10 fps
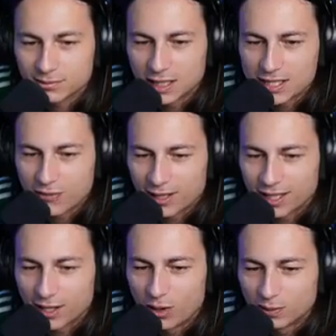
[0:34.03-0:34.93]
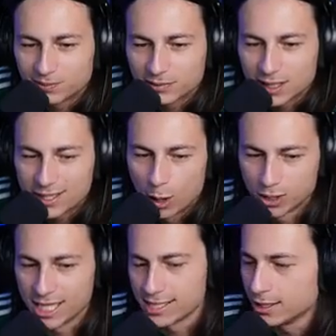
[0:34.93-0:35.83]
Let's freaking go. Let's go,
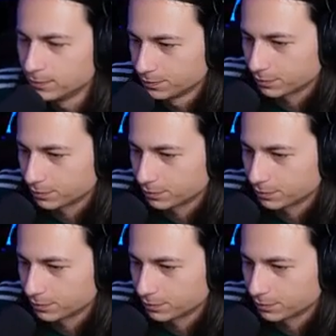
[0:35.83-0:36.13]
Tizzy.